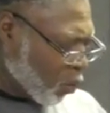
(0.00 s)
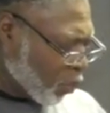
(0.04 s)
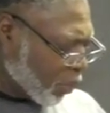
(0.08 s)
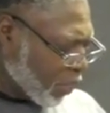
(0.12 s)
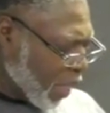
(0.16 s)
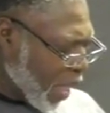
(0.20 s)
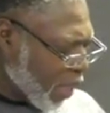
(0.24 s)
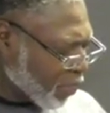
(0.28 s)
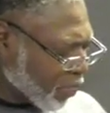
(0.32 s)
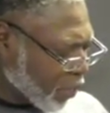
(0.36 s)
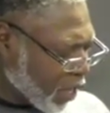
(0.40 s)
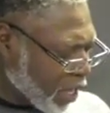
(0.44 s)

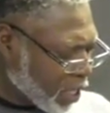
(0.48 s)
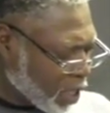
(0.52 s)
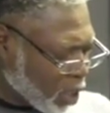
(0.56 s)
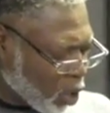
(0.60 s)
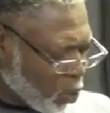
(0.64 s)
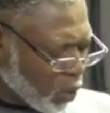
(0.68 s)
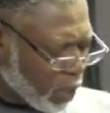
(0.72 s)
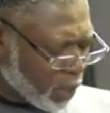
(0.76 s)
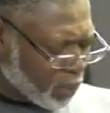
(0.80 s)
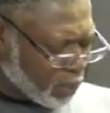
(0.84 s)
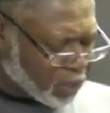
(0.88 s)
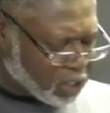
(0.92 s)
that thing
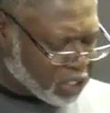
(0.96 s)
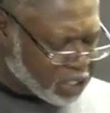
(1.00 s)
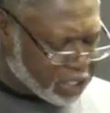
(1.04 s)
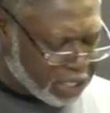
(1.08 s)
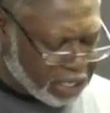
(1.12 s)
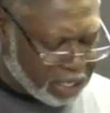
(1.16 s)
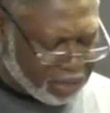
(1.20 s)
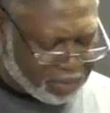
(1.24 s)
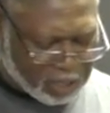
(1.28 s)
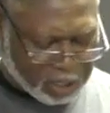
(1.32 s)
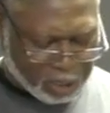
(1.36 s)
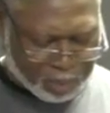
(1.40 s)
that we
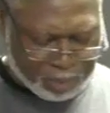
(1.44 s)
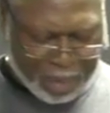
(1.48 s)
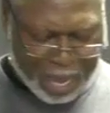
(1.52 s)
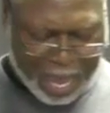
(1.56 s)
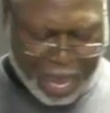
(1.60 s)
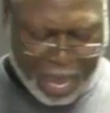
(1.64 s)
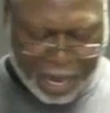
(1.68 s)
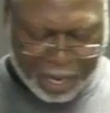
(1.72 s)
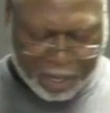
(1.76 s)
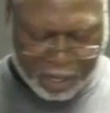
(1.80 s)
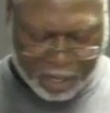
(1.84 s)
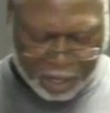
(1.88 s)
perceive as
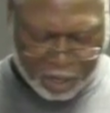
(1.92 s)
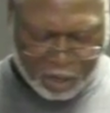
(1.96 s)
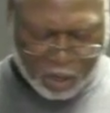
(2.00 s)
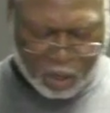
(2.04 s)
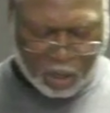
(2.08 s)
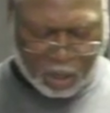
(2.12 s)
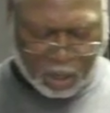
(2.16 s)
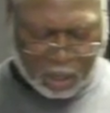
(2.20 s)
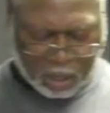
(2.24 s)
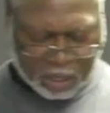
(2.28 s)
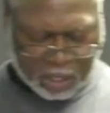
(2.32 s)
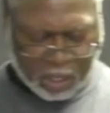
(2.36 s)
bad,
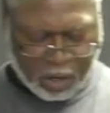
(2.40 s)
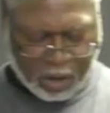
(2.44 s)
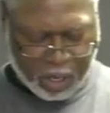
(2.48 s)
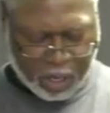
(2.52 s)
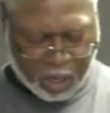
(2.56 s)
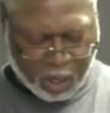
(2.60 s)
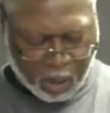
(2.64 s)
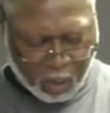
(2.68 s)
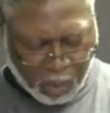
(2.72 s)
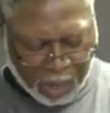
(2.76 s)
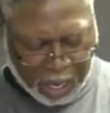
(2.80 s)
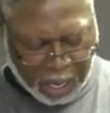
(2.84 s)
you're going to
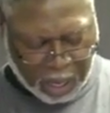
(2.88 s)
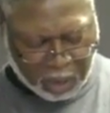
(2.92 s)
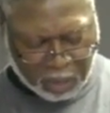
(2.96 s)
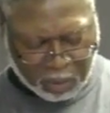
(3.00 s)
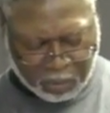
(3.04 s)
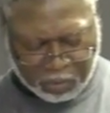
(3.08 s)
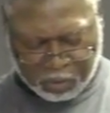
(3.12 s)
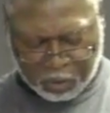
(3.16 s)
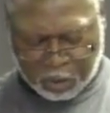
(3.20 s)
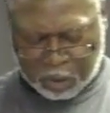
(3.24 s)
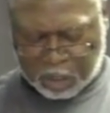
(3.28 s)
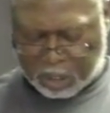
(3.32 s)
turn it
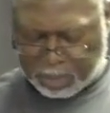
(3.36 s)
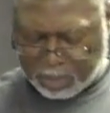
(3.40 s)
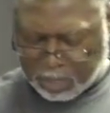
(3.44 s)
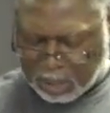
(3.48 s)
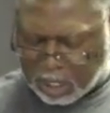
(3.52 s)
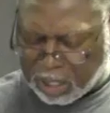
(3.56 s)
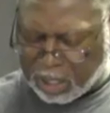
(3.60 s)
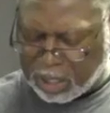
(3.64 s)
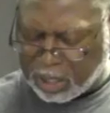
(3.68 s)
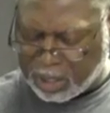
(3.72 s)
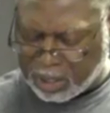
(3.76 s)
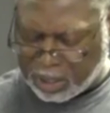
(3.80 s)
around for some
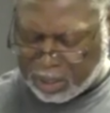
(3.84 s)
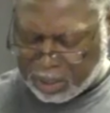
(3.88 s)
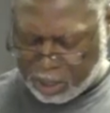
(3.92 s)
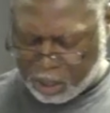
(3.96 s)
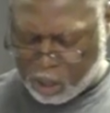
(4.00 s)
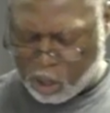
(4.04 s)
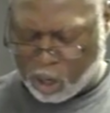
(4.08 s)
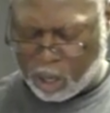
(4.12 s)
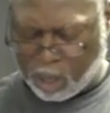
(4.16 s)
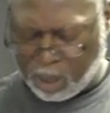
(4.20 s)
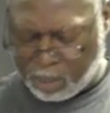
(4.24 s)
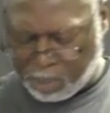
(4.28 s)
good, and
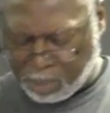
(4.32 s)
you're going